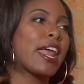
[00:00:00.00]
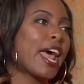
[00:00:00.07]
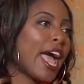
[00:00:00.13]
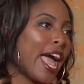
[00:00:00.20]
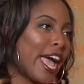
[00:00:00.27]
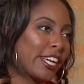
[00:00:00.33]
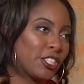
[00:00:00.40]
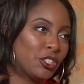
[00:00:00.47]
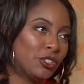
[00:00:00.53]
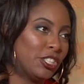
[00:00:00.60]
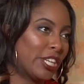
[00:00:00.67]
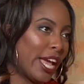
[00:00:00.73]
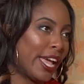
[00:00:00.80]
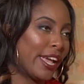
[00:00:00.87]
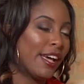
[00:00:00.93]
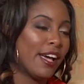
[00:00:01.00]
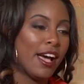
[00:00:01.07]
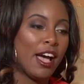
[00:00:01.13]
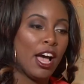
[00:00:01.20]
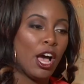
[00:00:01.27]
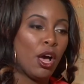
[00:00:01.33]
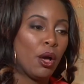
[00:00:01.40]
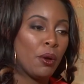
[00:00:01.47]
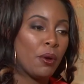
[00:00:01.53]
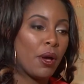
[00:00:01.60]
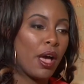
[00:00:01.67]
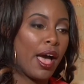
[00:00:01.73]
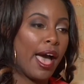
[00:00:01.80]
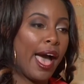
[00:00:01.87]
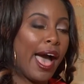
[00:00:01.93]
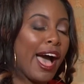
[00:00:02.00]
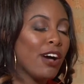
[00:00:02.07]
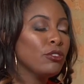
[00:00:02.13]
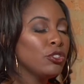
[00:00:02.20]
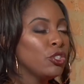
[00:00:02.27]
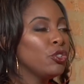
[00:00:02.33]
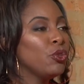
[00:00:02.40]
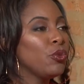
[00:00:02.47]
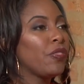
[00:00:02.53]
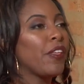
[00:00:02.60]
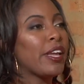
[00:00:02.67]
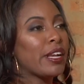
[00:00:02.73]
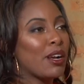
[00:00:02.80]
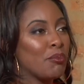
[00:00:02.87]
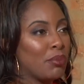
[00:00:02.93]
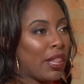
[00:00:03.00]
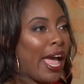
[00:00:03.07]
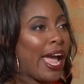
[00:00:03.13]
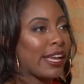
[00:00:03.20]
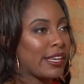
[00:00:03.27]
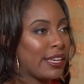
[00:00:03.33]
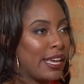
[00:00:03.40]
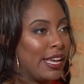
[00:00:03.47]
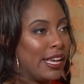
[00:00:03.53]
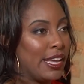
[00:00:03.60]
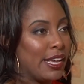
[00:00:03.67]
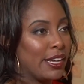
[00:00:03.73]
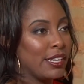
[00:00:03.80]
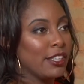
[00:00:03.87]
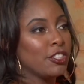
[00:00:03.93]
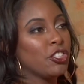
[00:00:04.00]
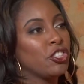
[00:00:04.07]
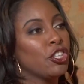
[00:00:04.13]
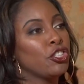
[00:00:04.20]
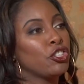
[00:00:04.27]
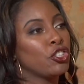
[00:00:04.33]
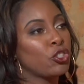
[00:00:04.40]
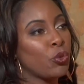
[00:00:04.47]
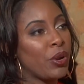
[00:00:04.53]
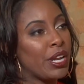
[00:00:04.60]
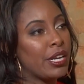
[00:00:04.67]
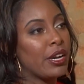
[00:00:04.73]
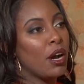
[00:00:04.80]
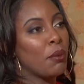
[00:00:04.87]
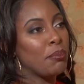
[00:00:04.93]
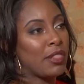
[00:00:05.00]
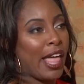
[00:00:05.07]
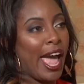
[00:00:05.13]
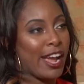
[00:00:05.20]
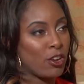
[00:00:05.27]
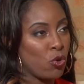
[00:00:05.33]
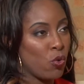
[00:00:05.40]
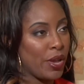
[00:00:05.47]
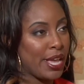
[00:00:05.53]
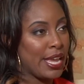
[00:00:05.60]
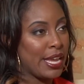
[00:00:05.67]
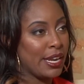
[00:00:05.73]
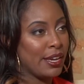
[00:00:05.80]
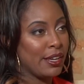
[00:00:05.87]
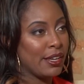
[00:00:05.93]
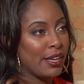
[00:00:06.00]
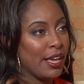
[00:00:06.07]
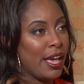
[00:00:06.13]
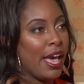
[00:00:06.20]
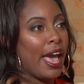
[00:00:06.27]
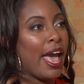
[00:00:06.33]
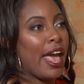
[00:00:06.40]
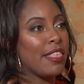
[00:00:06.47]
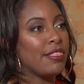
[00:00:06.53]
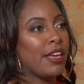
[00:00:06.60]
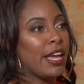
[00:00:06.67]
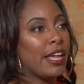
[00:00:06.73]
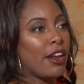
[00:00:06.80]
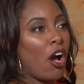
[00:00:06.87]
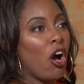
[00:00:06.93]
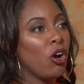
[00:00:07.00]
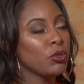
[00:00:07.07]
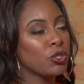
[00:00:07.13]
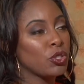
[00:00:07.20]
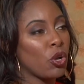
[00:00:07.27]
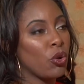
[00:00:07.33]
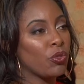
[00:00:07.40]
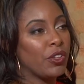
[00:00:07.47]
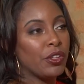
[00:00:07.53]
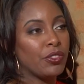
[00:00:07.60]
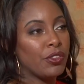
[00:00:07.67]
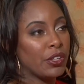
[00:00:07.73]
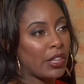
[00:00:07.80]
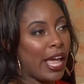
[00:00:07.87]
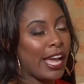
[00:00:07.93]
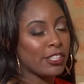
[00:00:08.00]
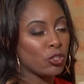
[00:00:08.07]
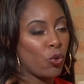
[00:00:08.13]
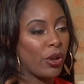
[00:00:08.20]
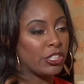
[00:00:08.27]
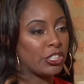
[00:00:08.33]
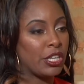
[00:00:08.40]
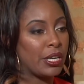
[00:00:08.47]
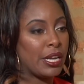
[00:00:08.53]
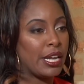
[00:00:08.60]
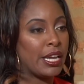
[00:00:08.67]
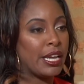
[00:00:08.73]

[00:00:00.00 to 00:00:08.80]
got to ask you, Jay, how do you think a black king should treat a black queen? And then also the last question